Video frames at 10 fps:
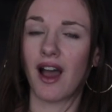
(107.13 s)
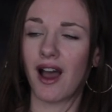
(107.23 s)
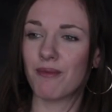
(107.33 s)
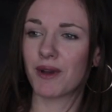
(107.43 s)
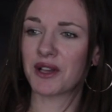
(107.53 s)

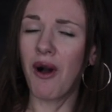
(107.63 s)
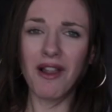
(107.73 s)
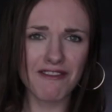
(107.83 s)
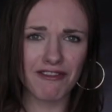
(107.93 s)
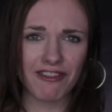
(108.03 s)
Um,
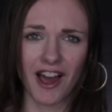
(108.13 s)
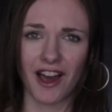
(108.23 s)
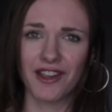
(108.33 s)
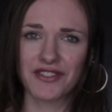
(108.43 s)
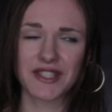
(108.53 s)
Colin
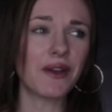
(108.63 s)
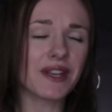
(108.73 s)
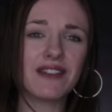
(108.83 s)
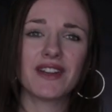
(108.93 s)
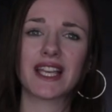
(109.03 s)
Firth,
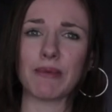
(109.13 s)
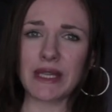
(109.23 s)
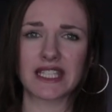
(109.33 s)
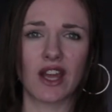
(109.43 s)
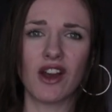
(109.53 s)
don't even get me
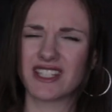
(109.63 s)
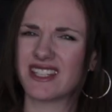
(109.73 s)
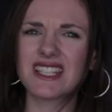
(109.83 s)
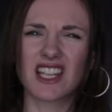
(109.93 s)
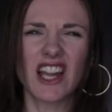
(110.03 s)
started.
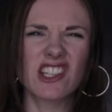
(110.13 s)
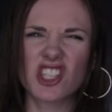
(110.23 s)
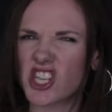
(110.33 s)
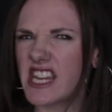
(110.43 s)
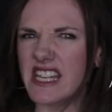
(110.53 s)
He's like a
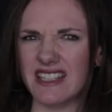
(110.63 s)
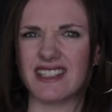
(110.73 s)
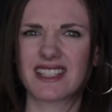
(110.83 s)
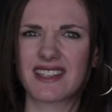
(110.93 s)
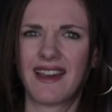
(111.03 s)

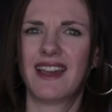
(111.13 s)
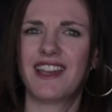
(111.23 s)
cheese.